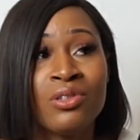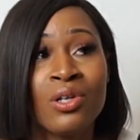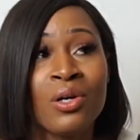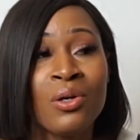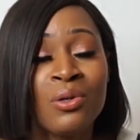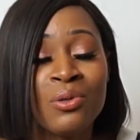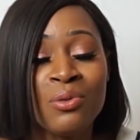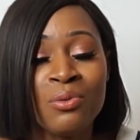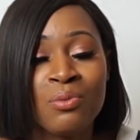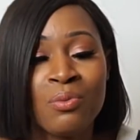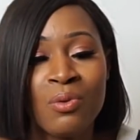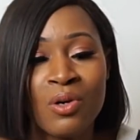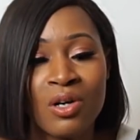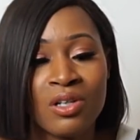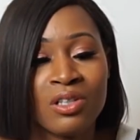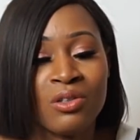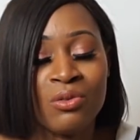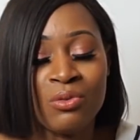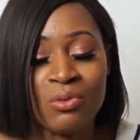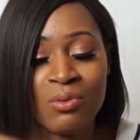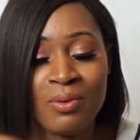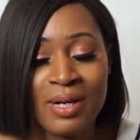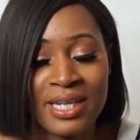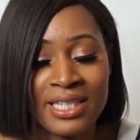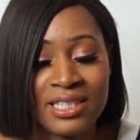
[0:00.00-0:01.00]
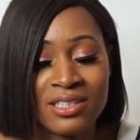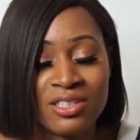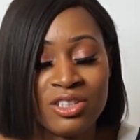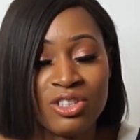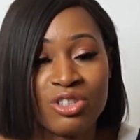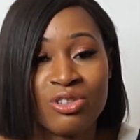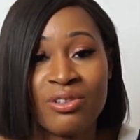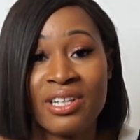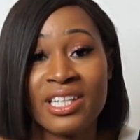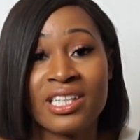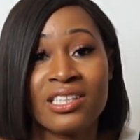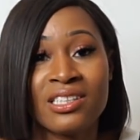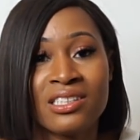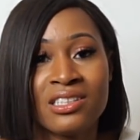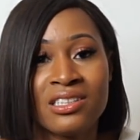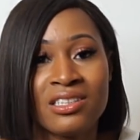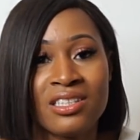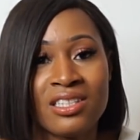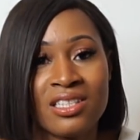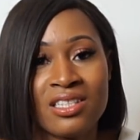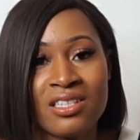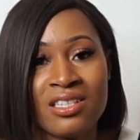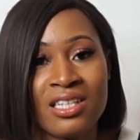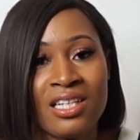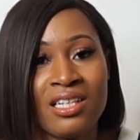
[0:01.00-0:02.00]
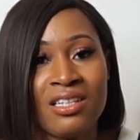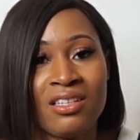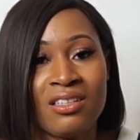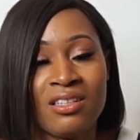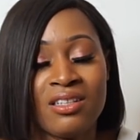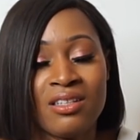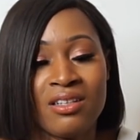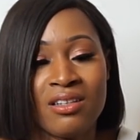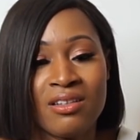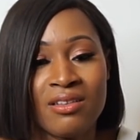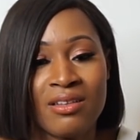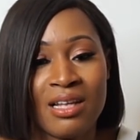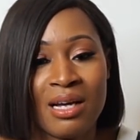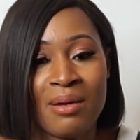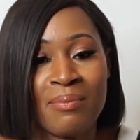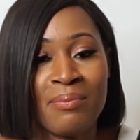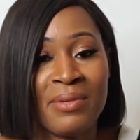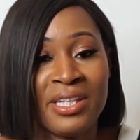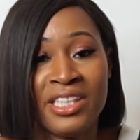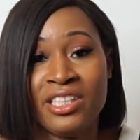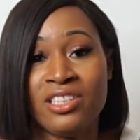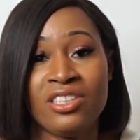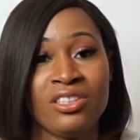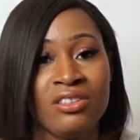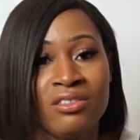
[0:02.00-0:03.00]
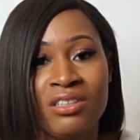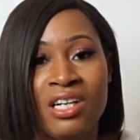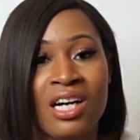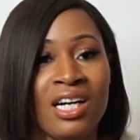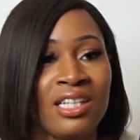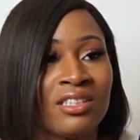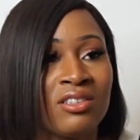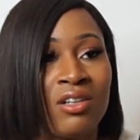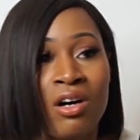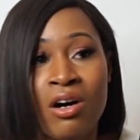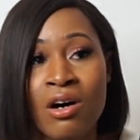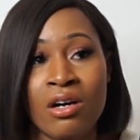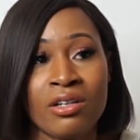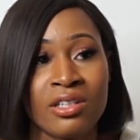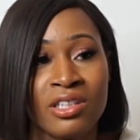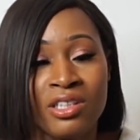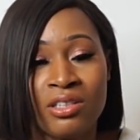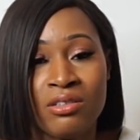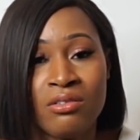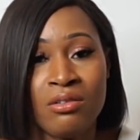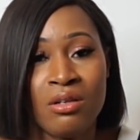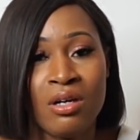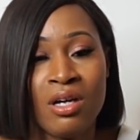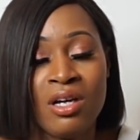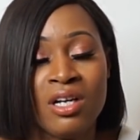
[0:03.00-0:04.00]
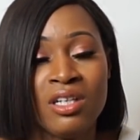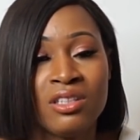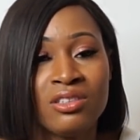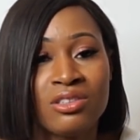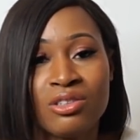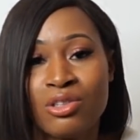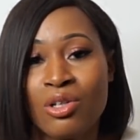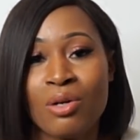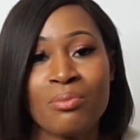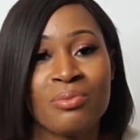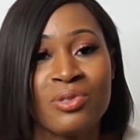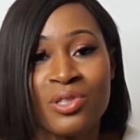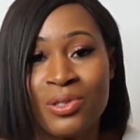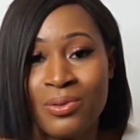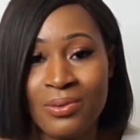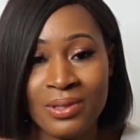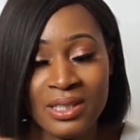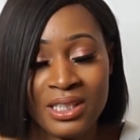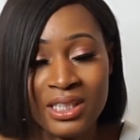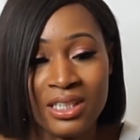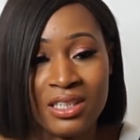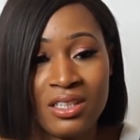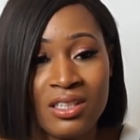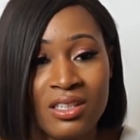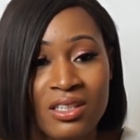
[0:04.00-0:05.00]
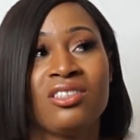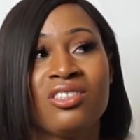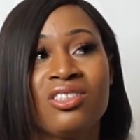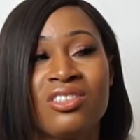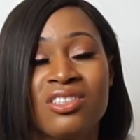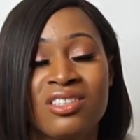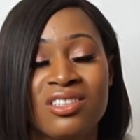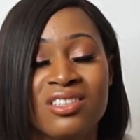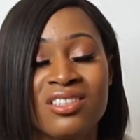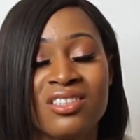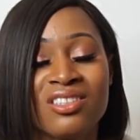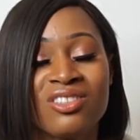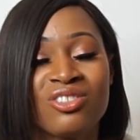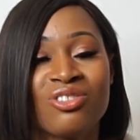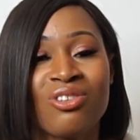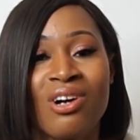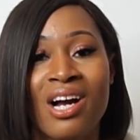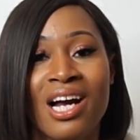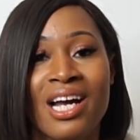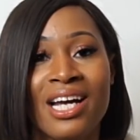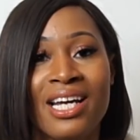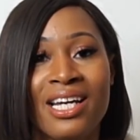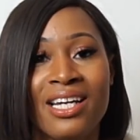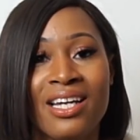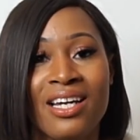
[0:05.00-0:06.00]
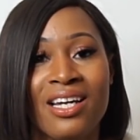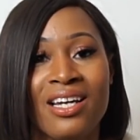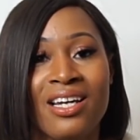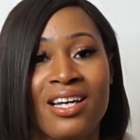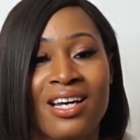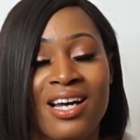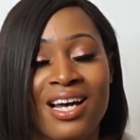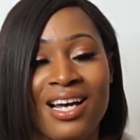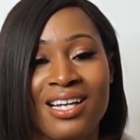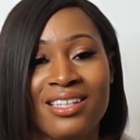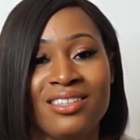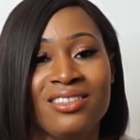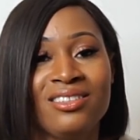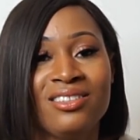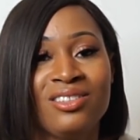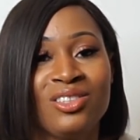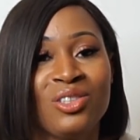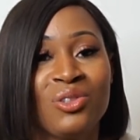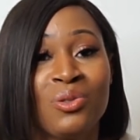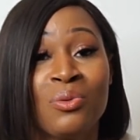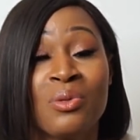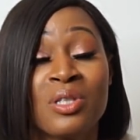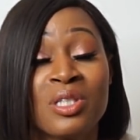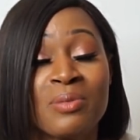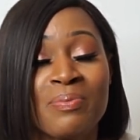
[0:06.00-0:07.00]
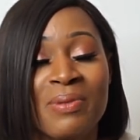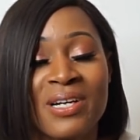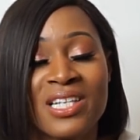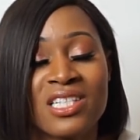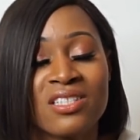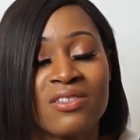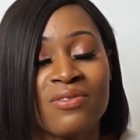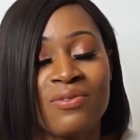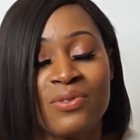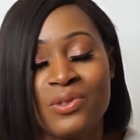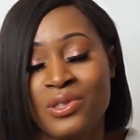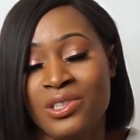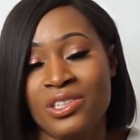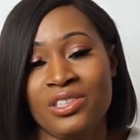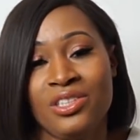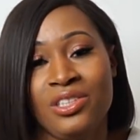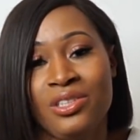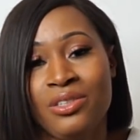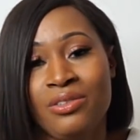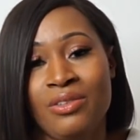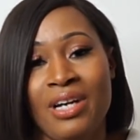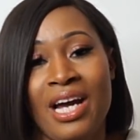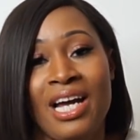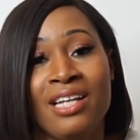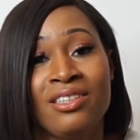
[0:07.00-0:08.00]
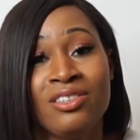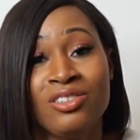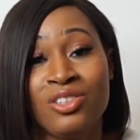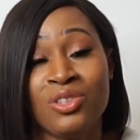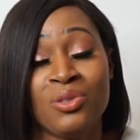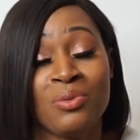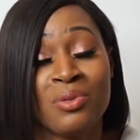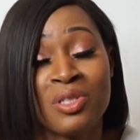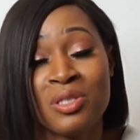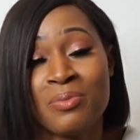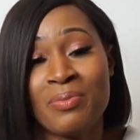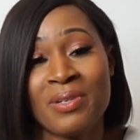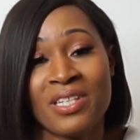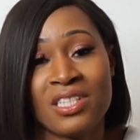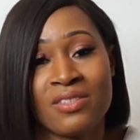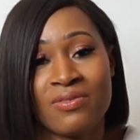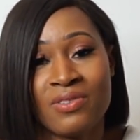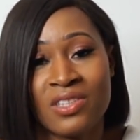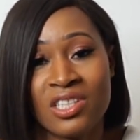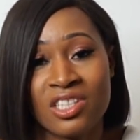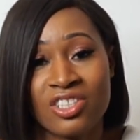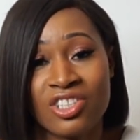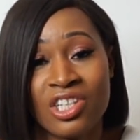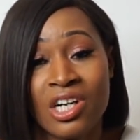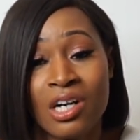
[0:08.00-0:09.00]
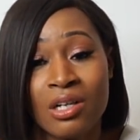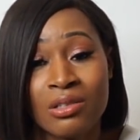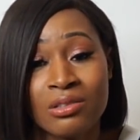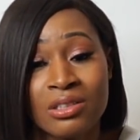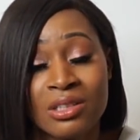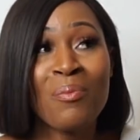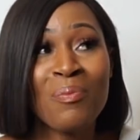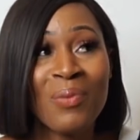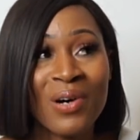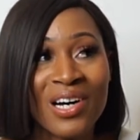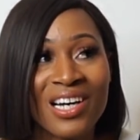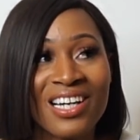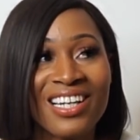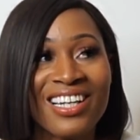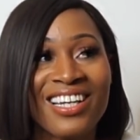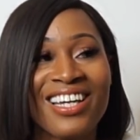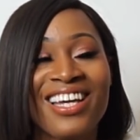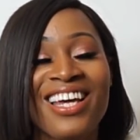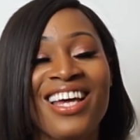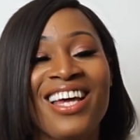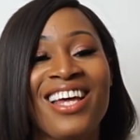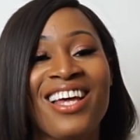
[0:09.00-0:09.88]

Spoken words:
know what always triggers this thing that makes you guys argue, stop doing it. Just try and do what's best for you and do what's best for the child. But